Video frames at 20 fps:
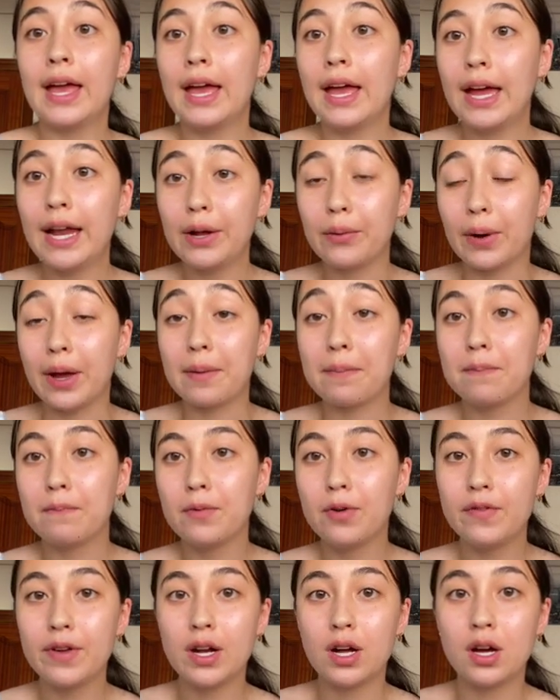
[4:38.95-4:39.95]
Anyway,
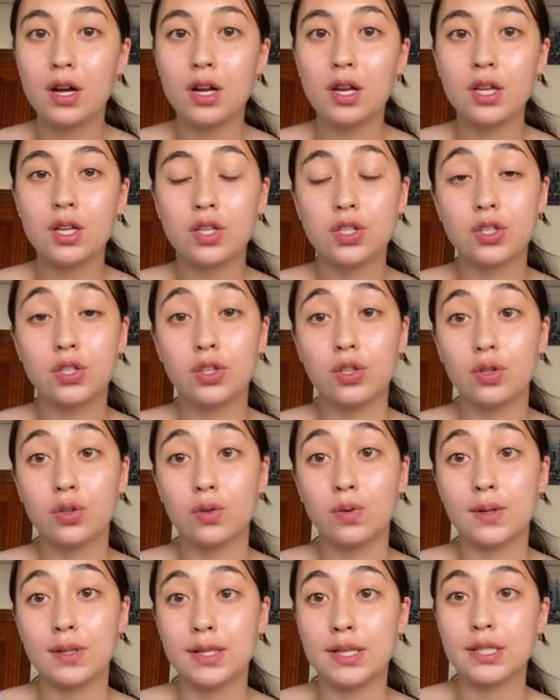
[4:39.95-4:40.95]
moving on
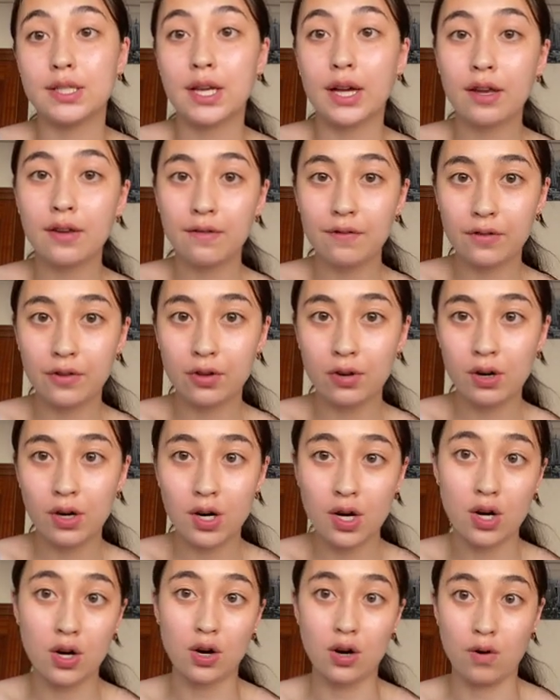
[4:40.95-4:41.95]
to the second
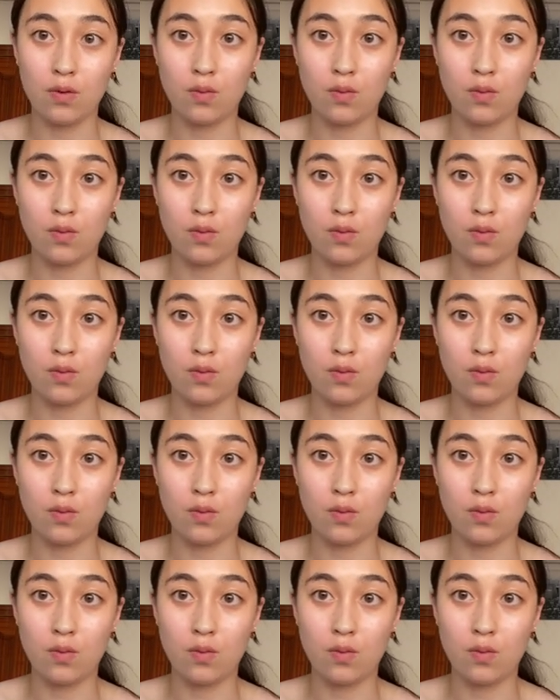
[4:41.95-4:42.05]
floor, or